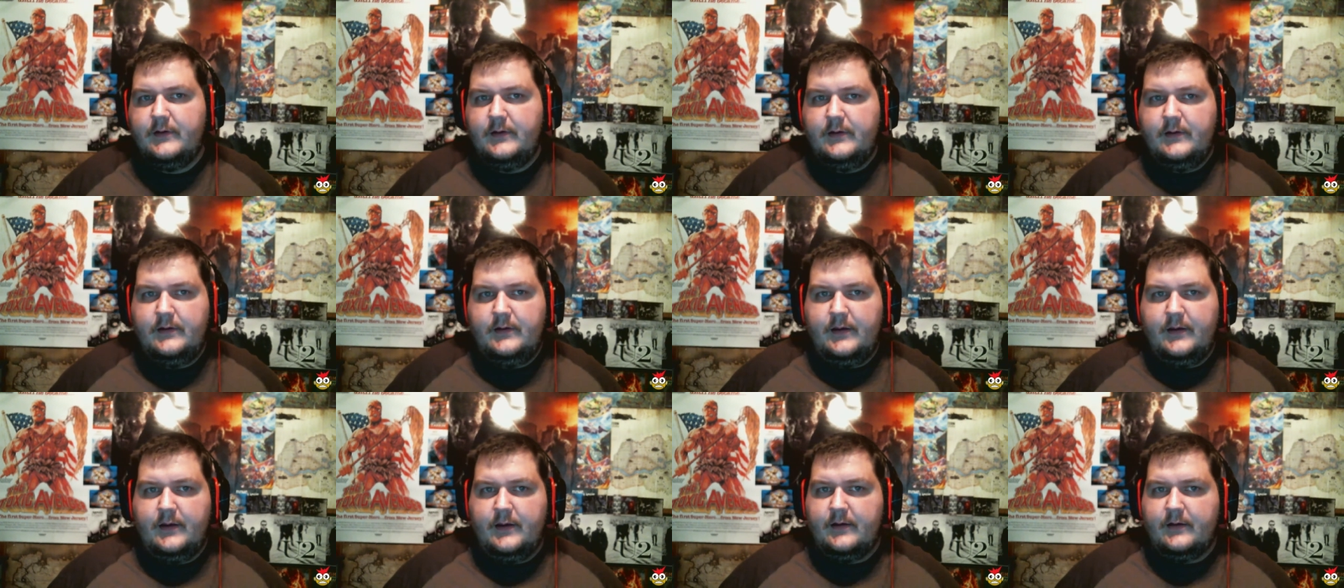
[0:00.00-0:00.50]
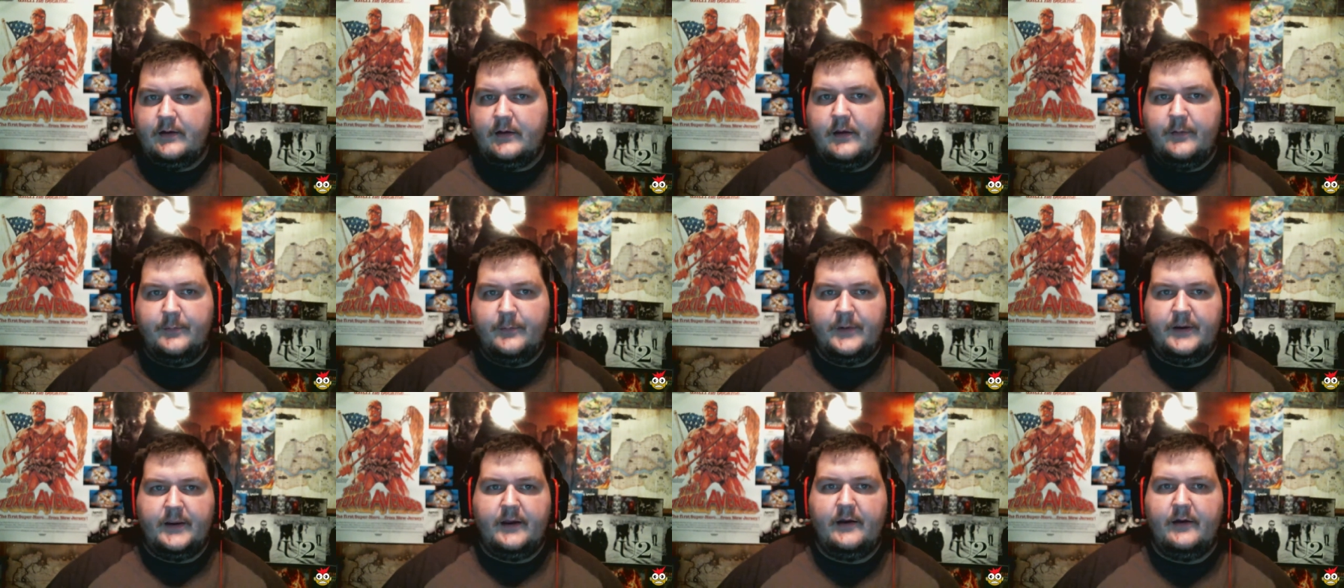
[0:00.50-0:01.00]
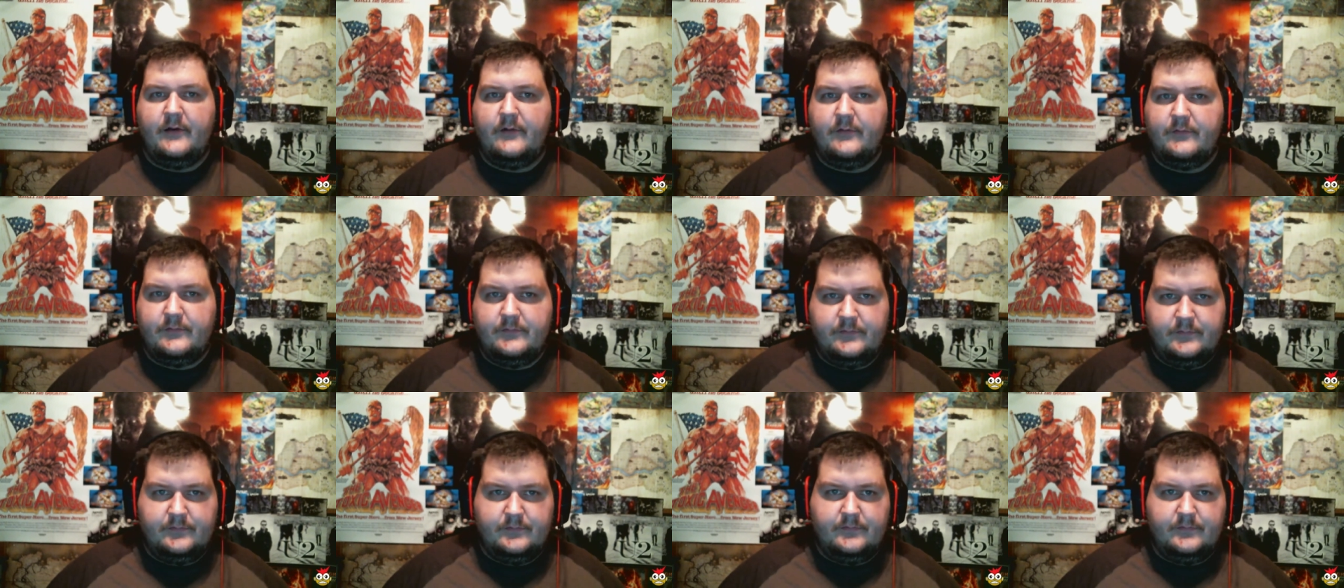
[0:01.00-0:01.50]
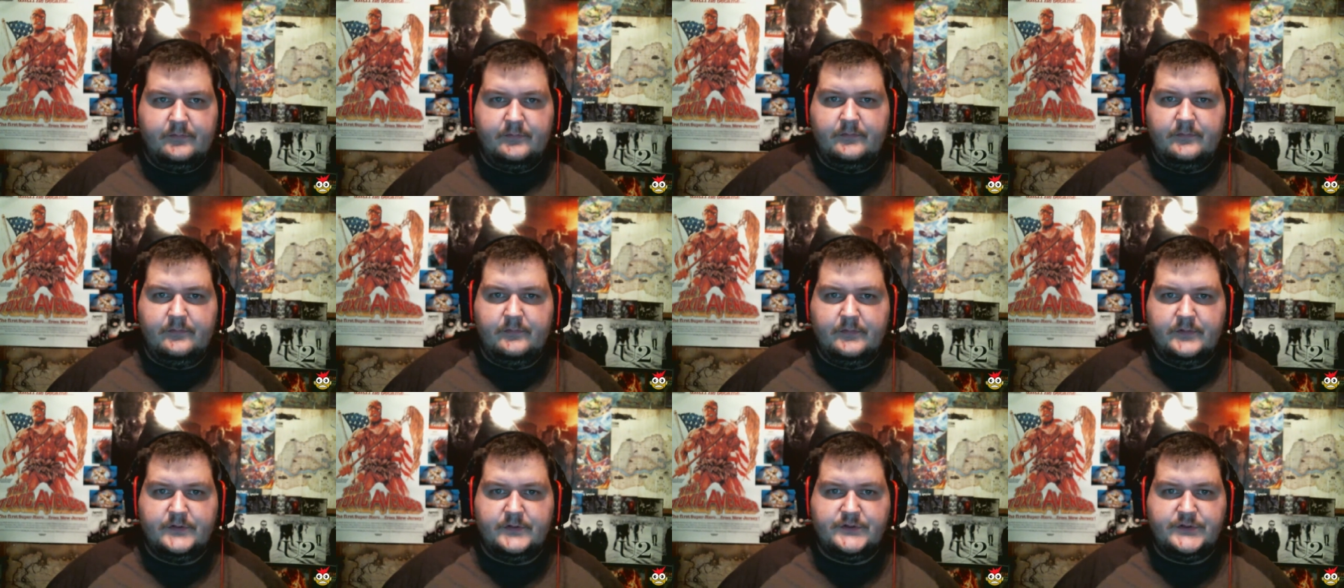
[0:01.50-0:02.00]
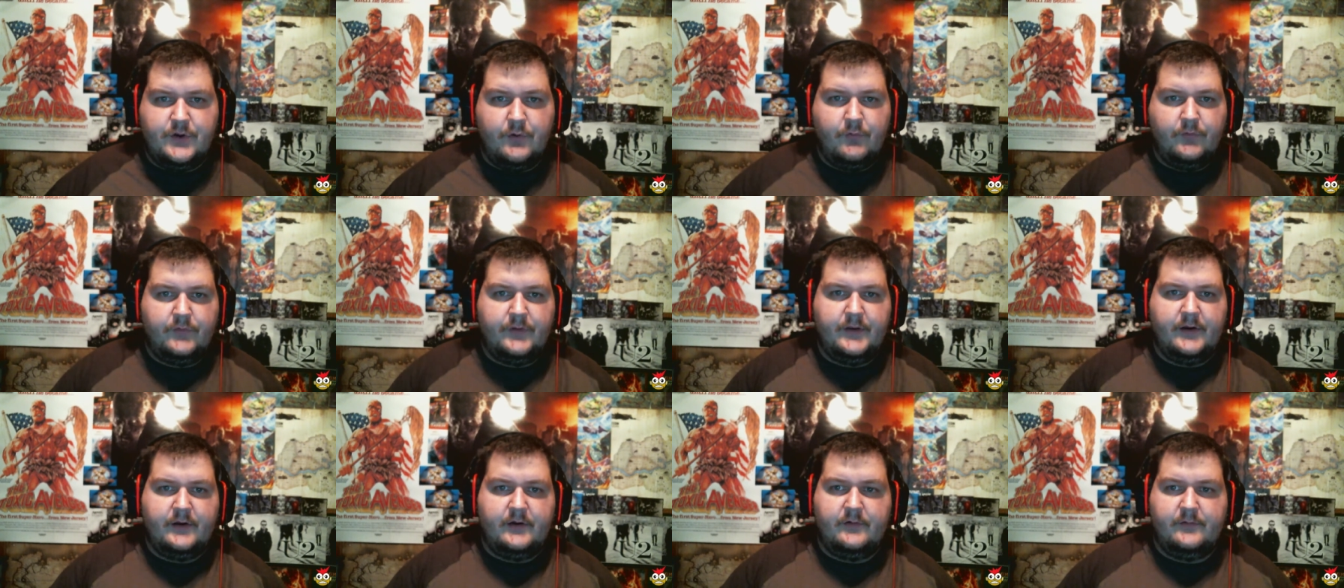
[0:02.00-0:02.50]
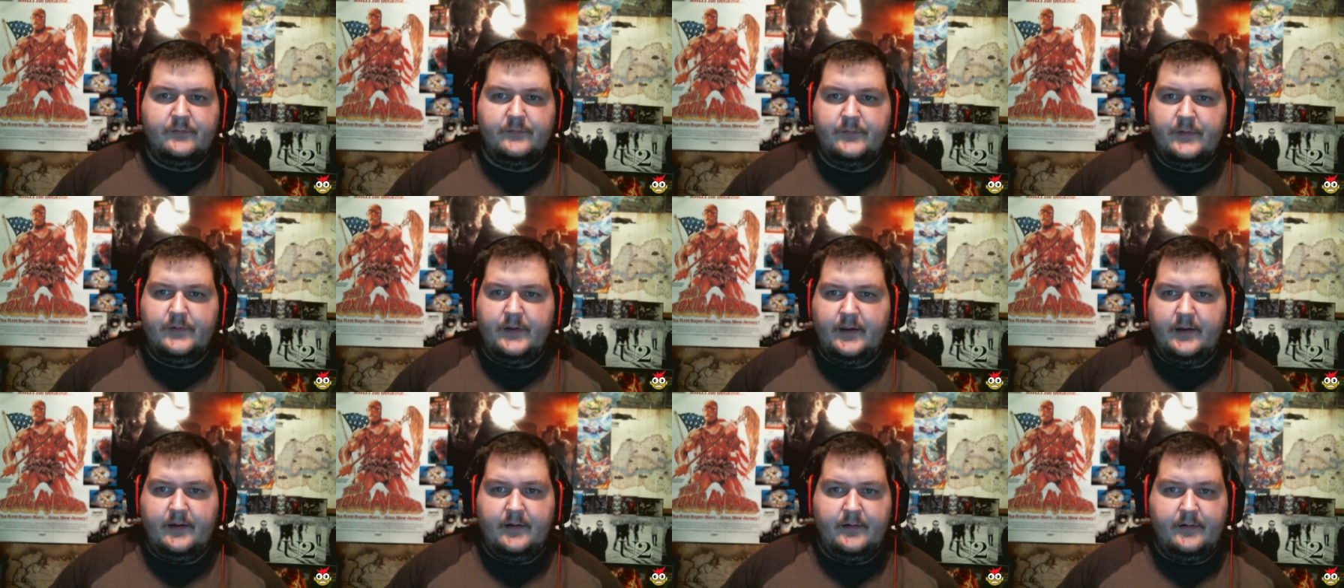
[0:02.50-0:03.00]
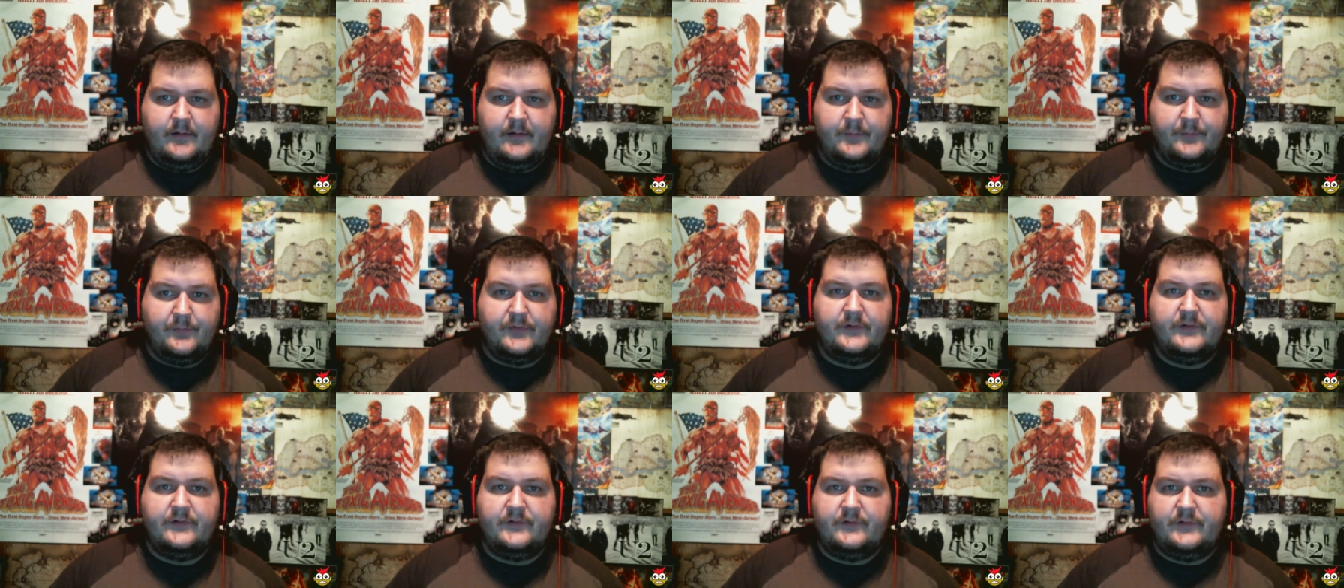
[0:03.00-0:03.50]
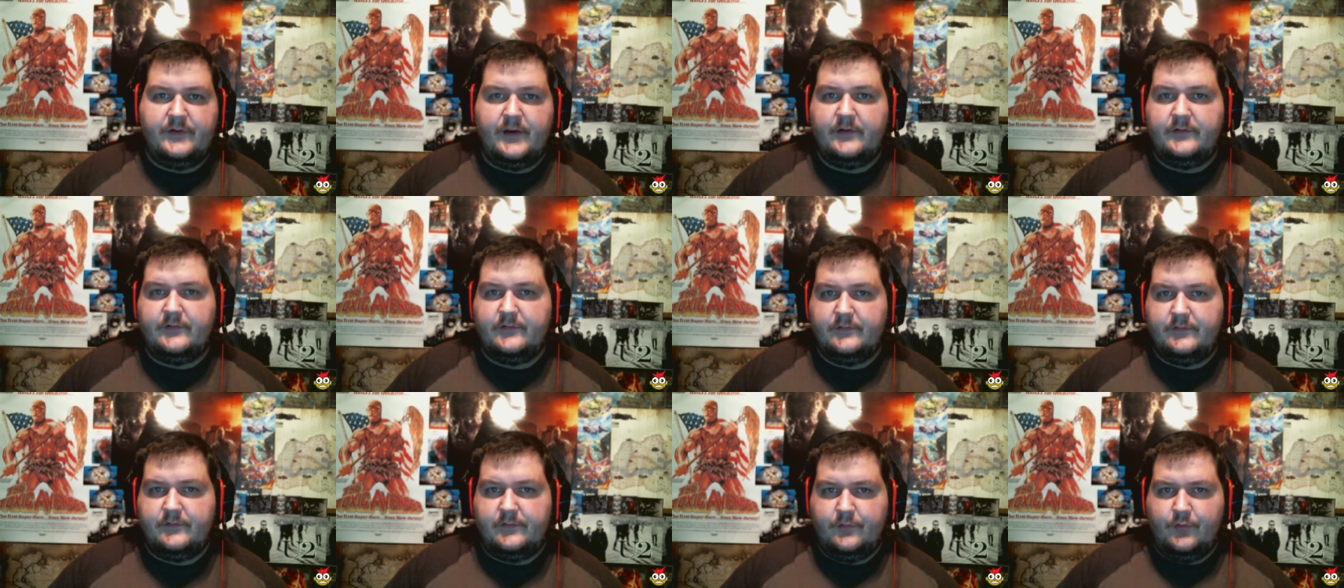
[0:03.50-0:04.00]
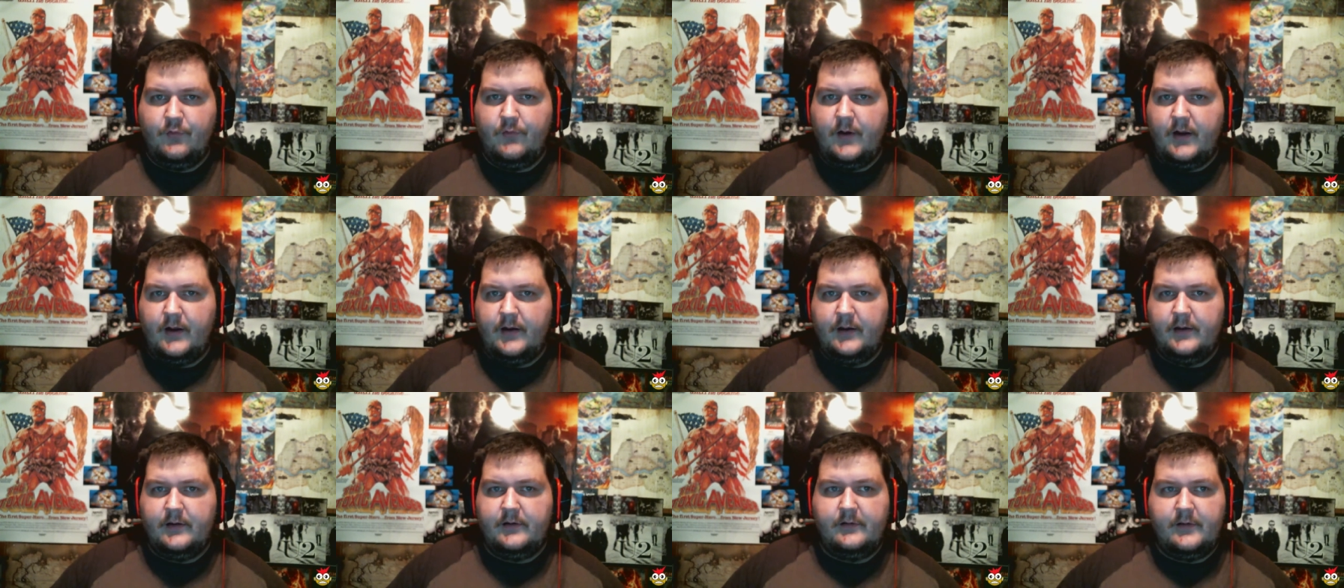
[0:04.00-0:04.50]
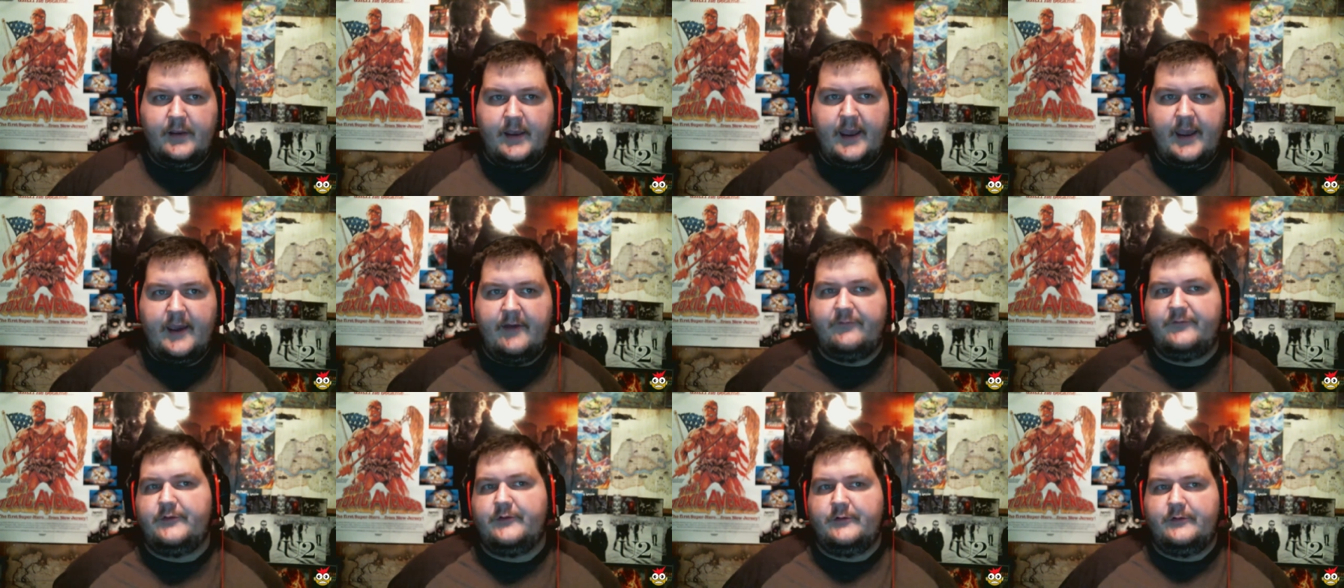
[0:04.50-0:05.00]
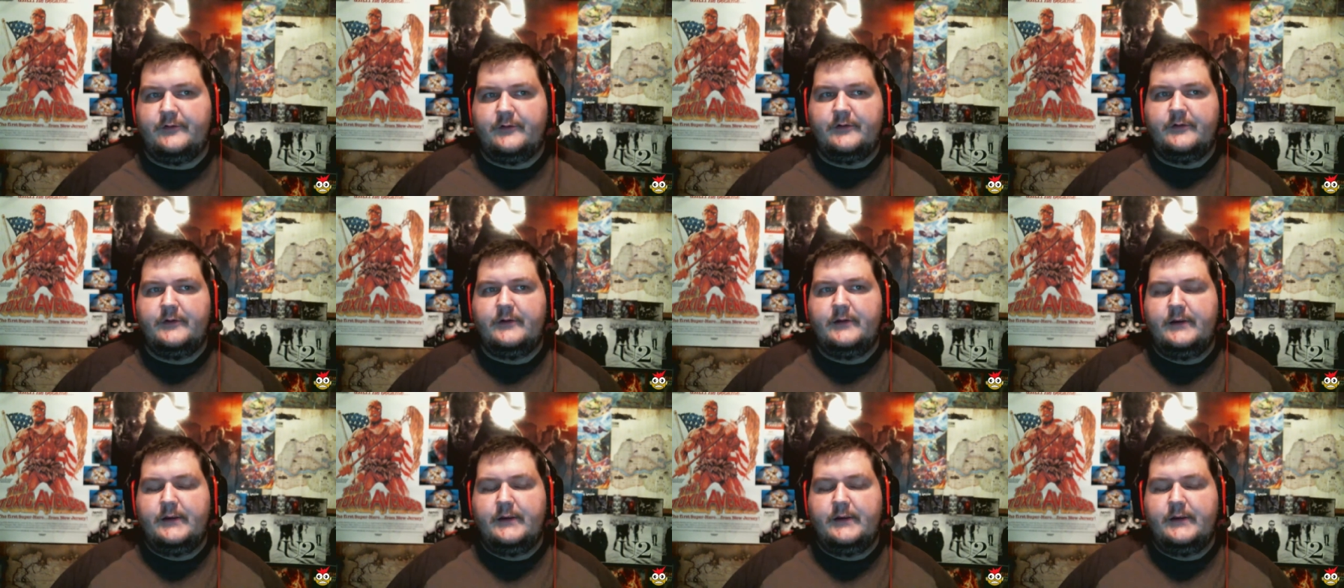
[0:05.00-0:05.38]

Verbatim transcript: uh, coming out and showing their uh, appreciation to Iwata after